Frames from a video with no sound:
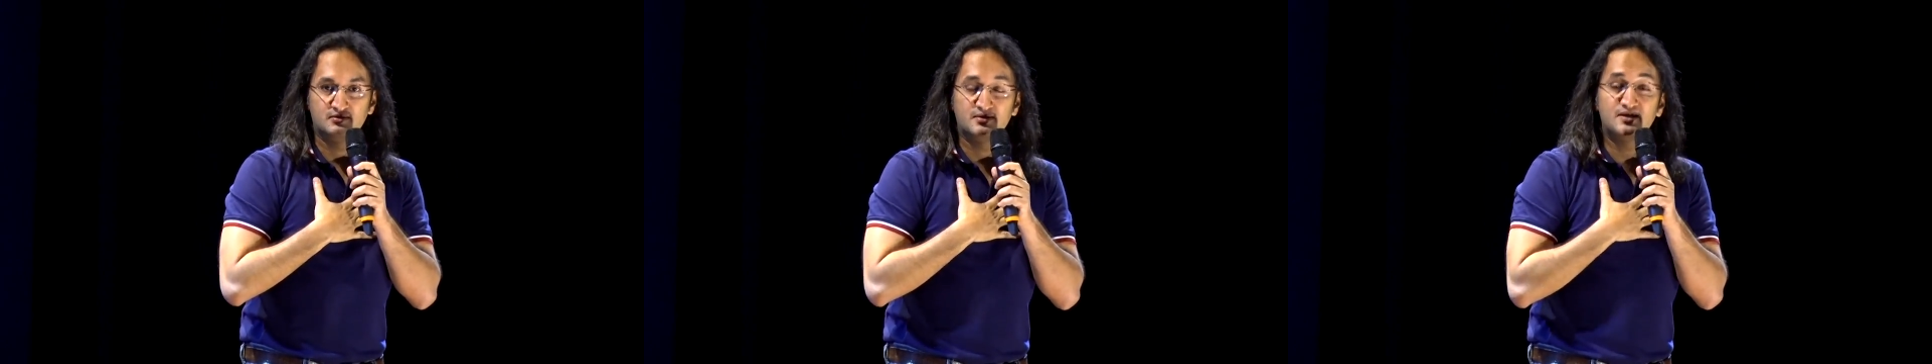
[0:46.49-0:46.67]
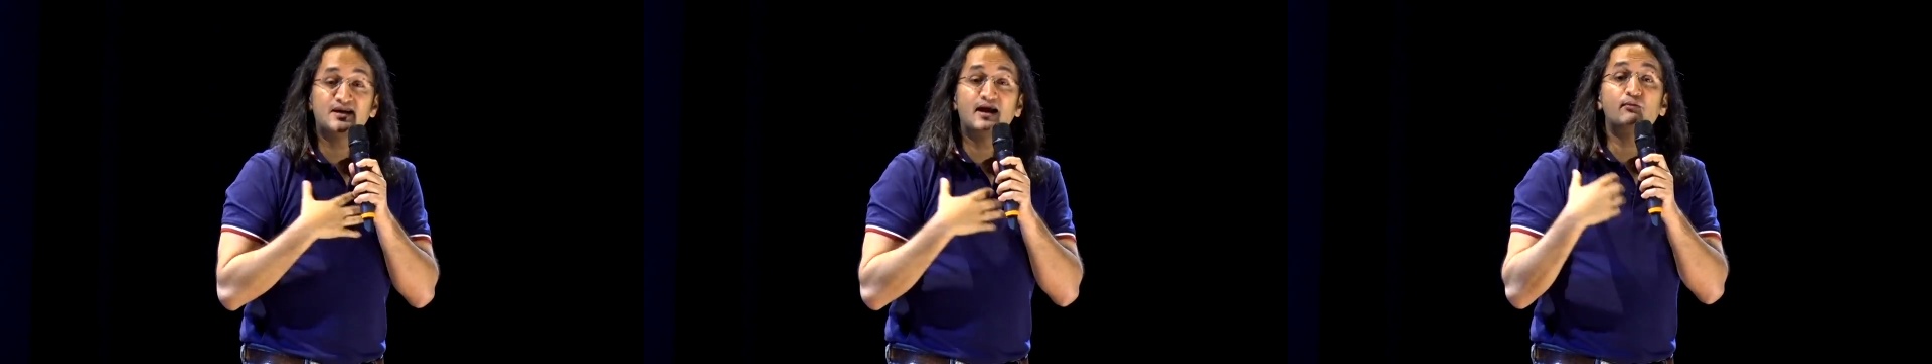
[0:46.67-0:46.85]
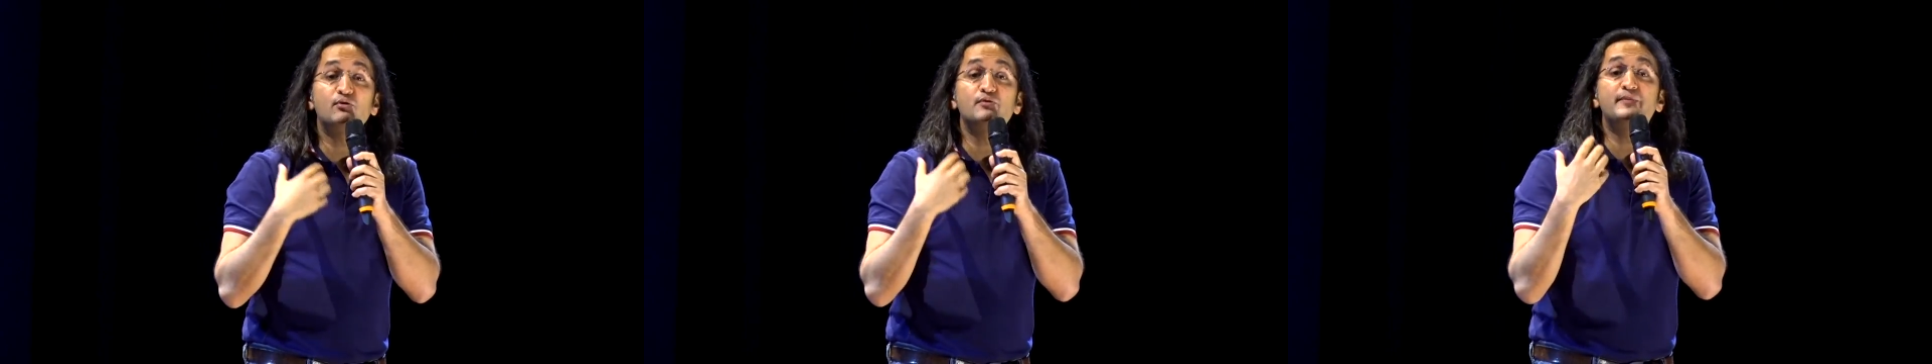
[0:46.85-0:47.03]

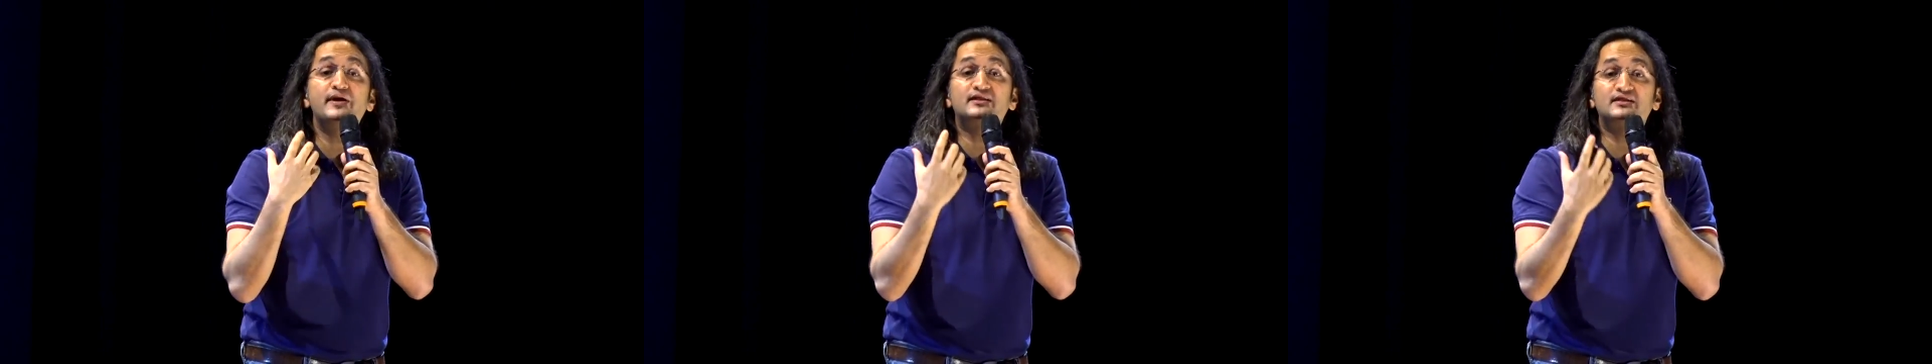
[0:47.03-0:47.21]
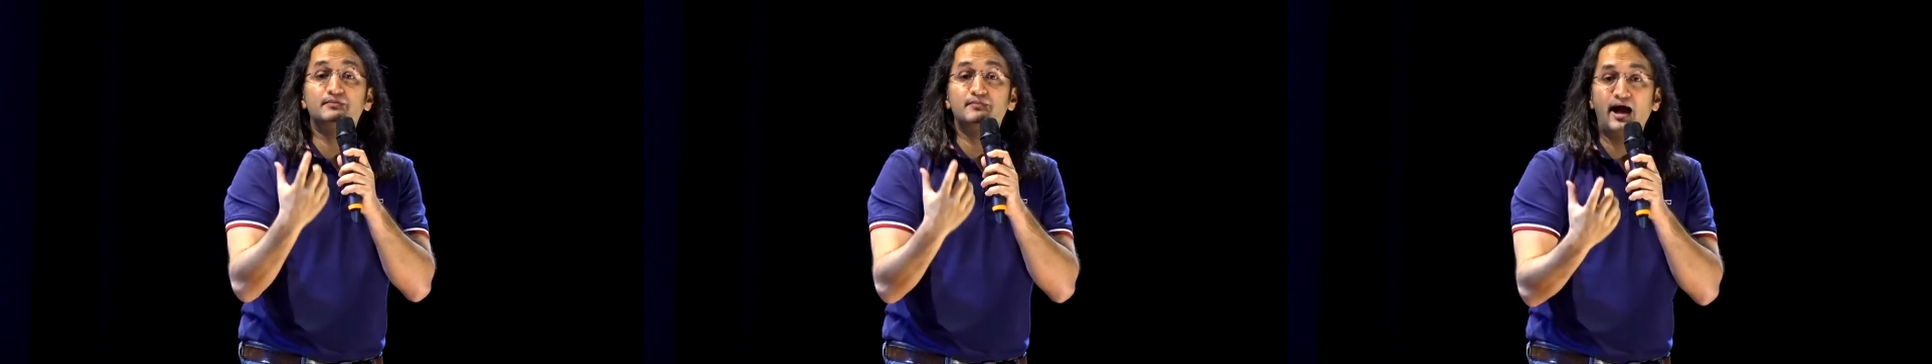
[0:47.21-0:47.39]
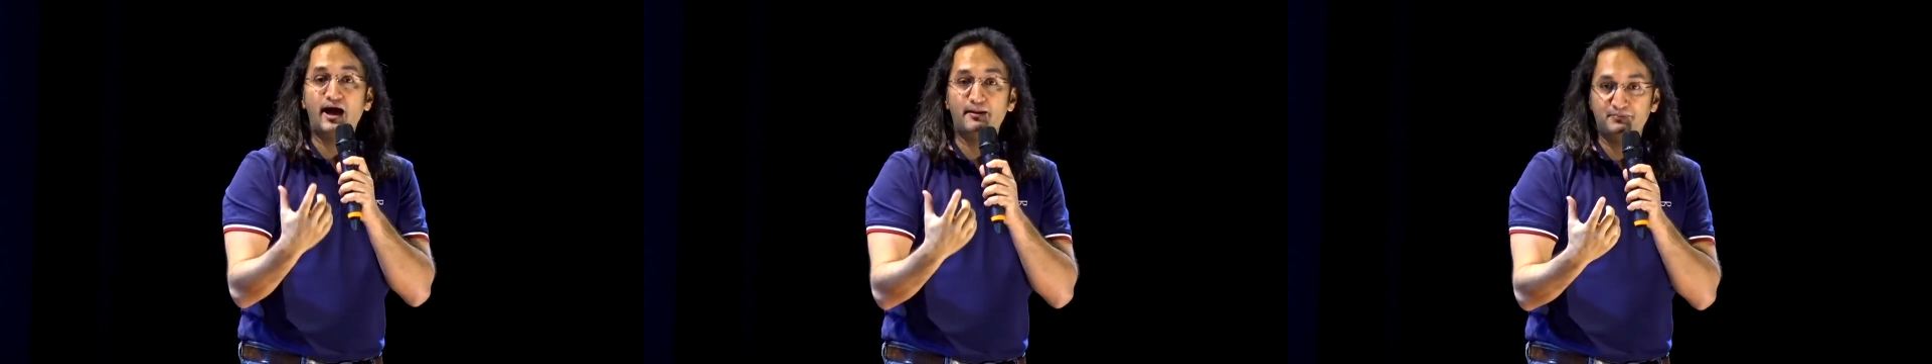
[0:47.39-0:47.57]
that I will make
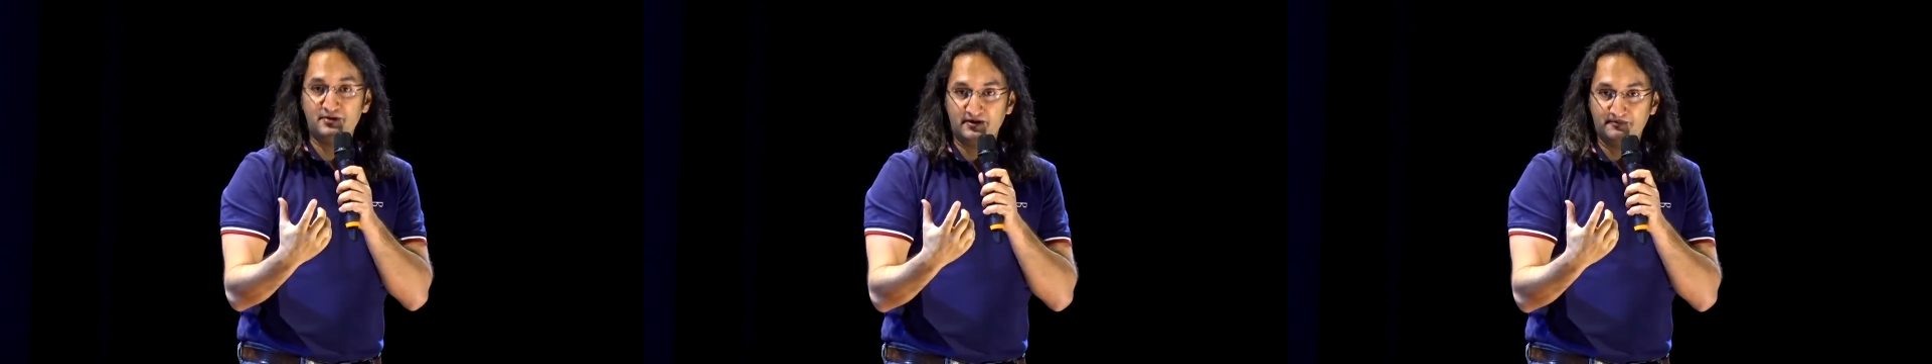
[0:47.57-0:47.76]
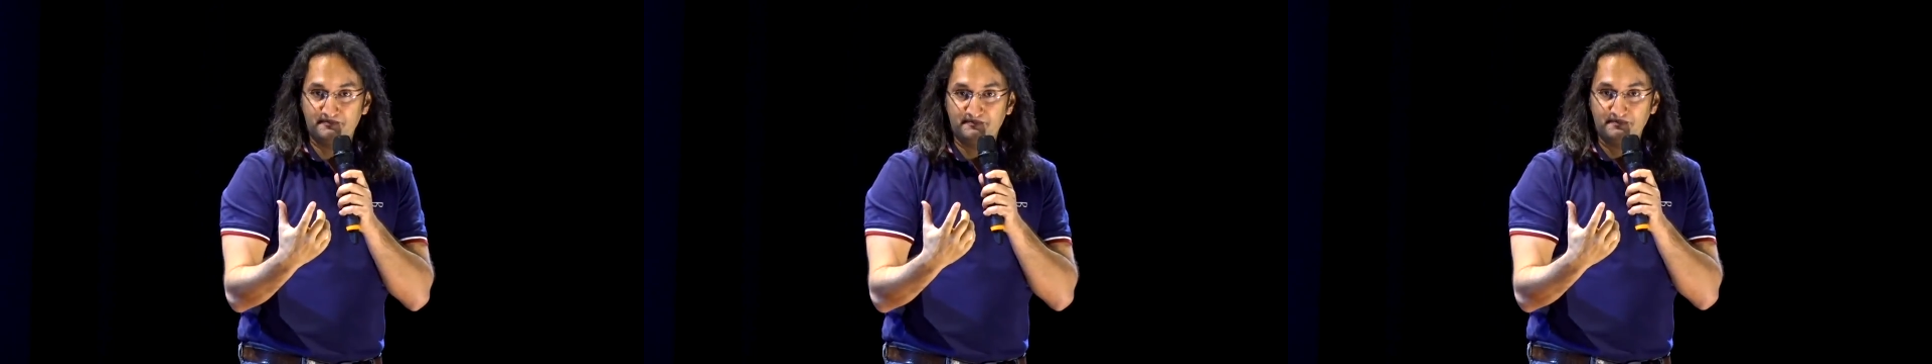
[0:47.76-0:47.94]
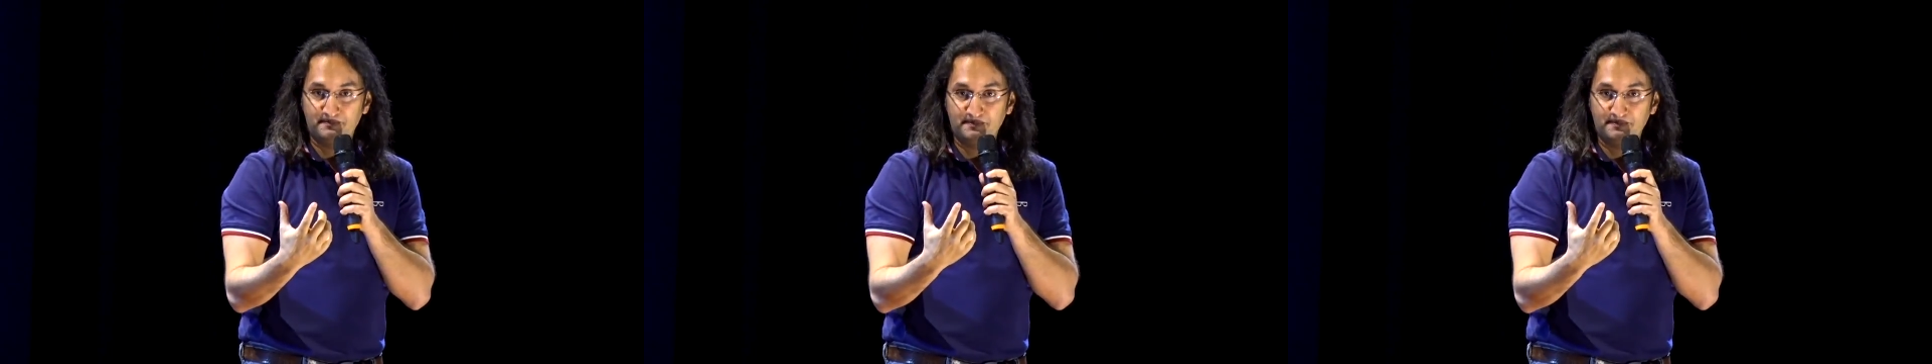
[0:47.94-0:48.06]
them happy